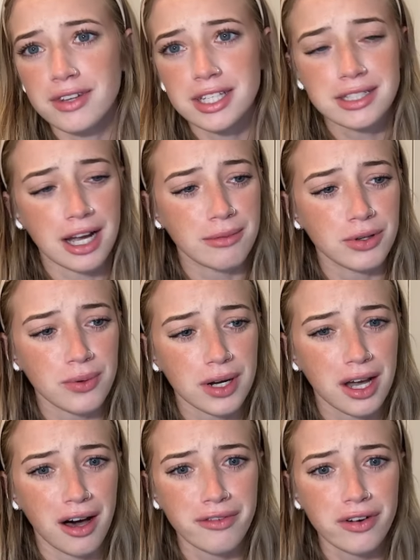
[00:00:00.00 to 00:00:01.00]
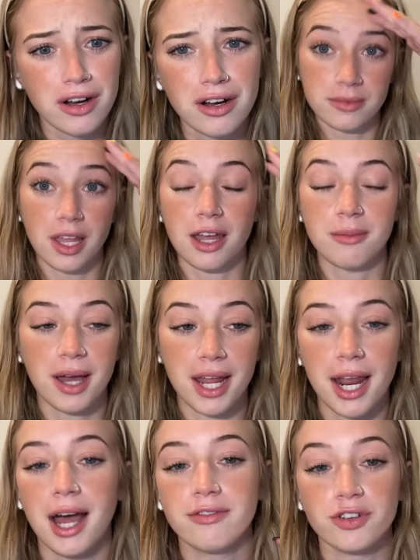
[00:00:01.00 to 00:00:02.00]
any time to recover. I might
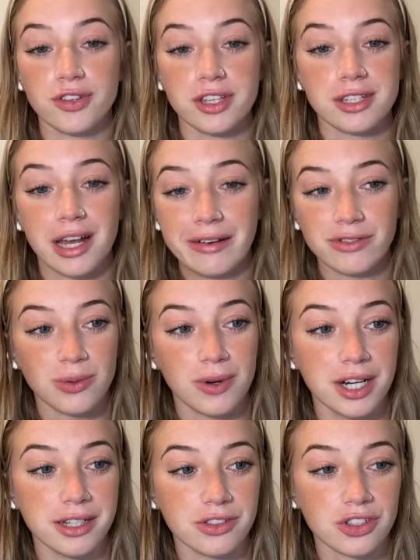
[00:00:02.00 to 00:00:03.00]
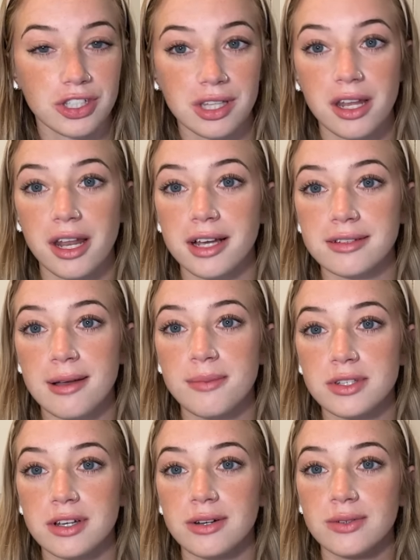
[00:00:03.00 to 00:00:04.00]
after this have to watch the next
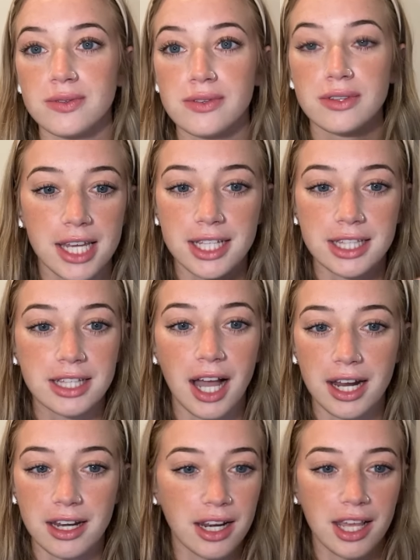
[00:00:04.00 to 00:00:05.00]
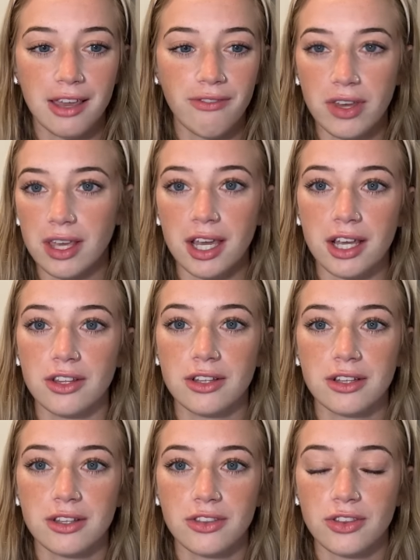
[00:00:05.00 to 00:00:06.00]
episode. It I didn't even get
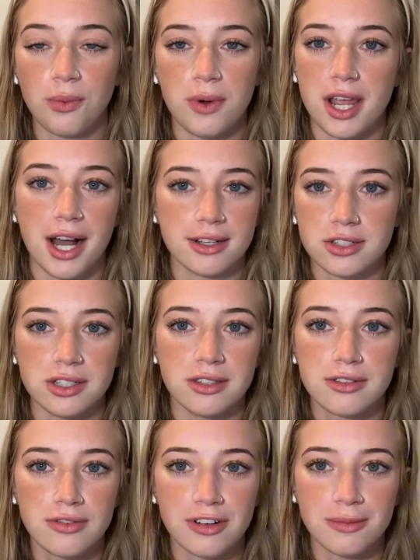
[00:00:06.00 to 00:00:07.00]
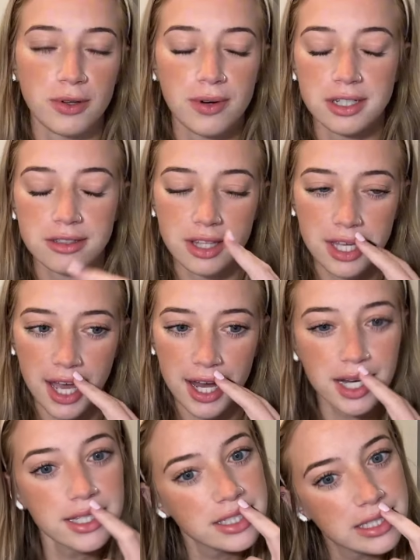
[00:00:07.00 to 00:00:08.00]
the reactions from the rest of the
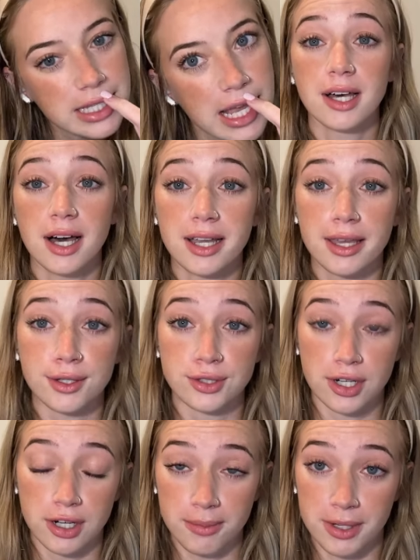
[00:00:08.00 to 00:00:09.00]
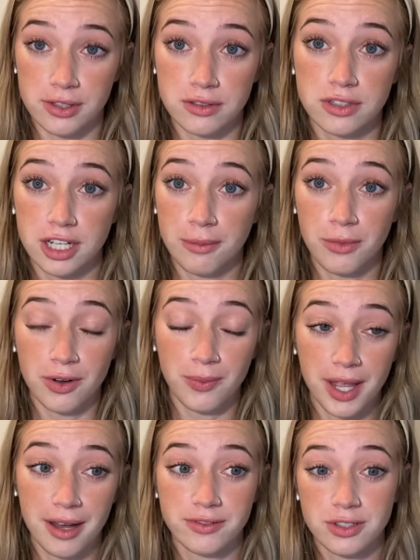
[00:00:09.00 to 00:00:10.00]
cast. I can't talk about this anymore. We
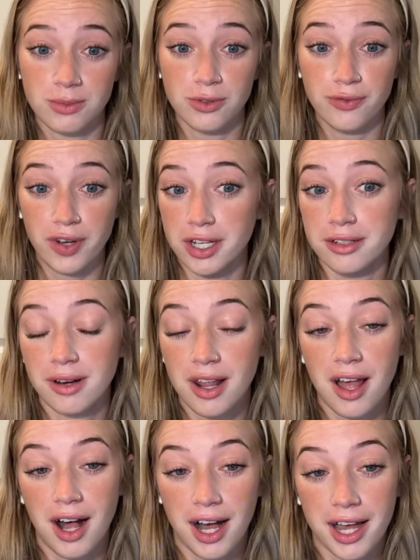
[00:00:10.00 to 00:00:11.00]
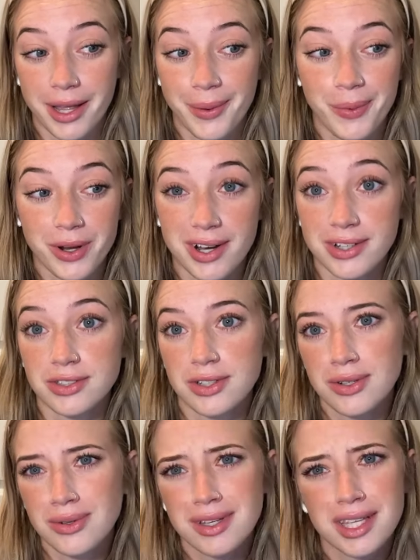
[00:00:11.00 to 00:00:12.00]
have to move on. I would
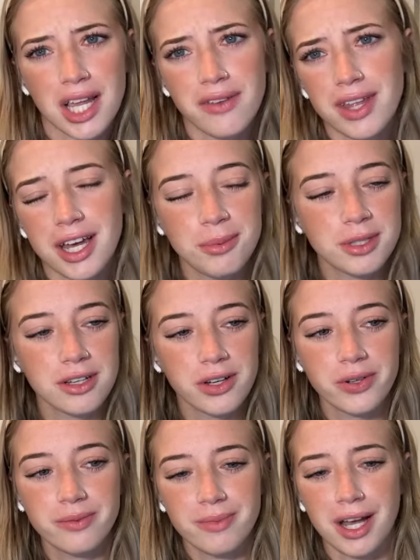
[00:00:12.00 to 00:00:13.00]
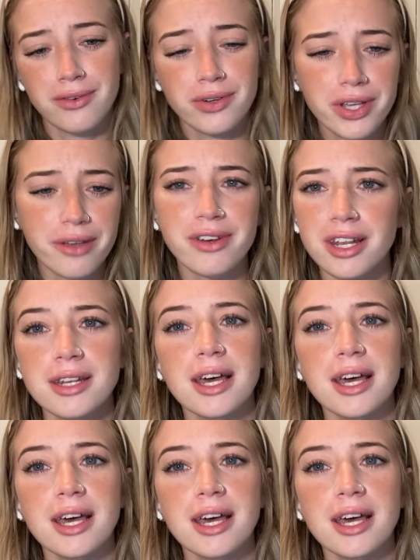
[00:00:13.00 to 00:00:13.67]
also give the episode, I will give it a